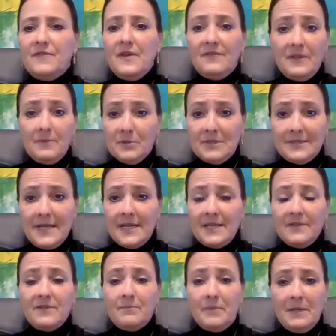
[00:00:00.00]

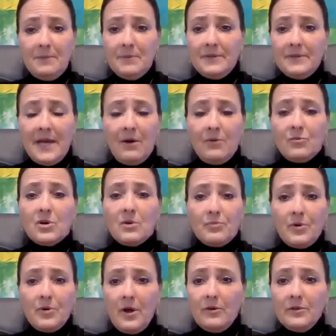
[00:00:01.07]
50% of the people that were
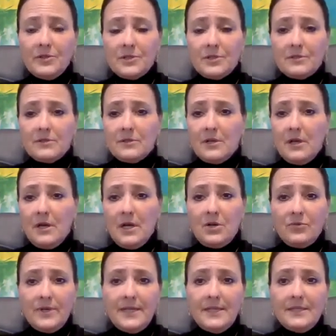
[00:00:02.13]
approached
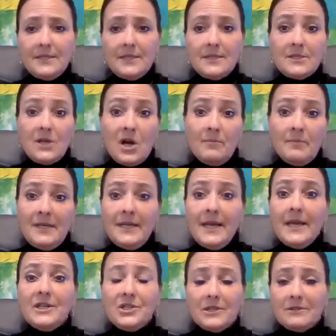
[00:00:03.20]
agreed to start
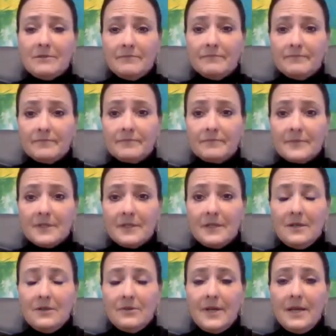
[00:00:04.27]
mediation.
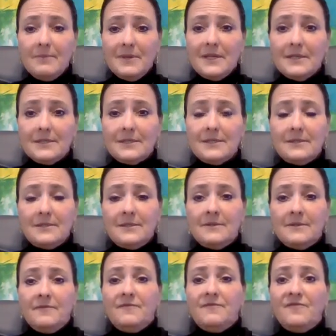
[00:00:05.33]
Okay, because
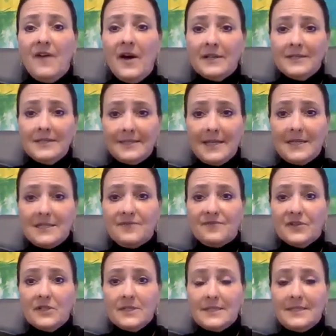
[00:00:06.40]
the funnel says
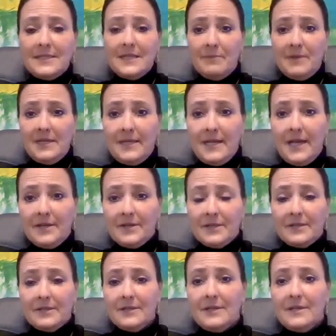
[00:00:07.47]
first see a
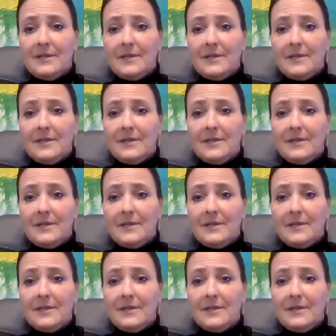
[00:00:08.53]
mediator,